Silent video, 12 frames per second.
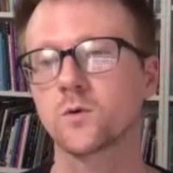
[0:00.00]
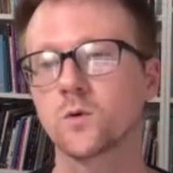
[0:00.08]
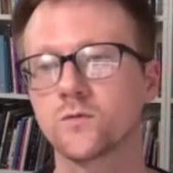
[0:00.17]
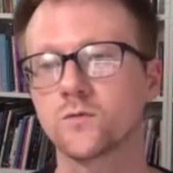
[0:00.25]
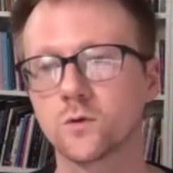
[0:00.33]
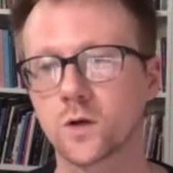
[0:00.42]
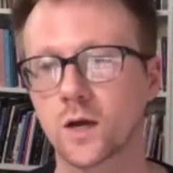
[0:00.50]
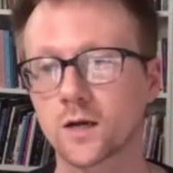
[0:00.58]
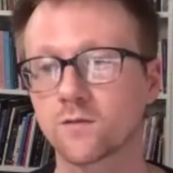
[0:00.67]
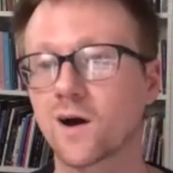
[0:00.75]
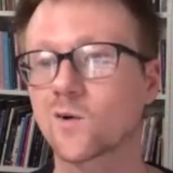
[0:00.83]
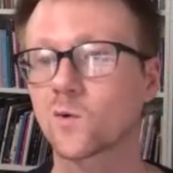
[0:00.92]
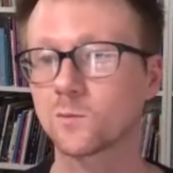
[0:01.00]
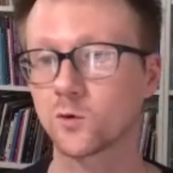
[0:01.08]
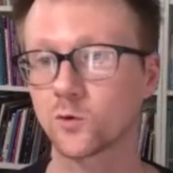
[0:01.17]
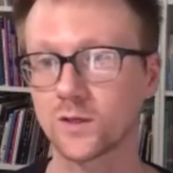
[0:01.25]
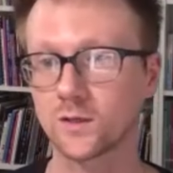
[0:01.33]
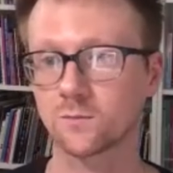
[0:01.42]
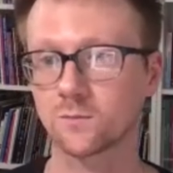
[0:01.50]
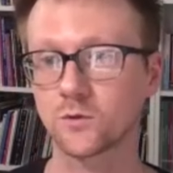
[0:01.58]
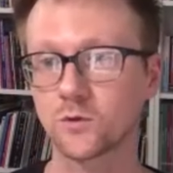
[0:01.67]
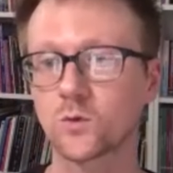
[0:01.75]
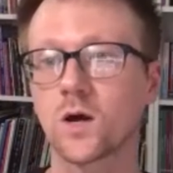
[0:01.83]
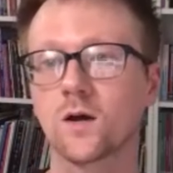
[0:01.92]
beautiful kind of aquamarine
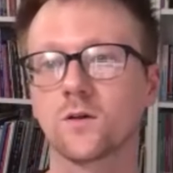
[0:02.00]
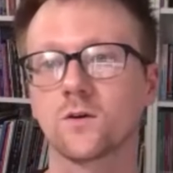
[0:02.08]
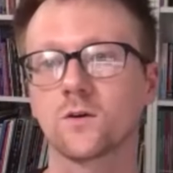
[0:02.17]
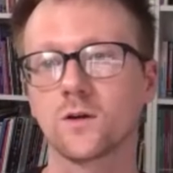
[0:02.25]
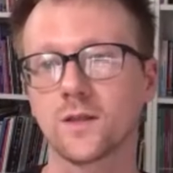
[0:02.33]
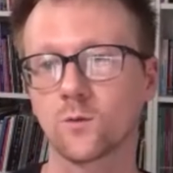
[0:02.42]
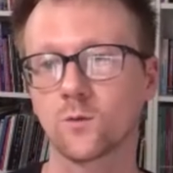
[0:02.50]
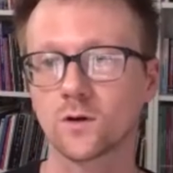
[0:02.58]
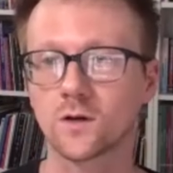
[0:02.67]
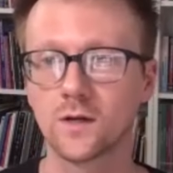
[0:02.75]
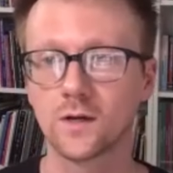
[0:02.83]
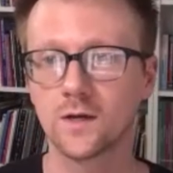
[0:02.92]
blue color, and they were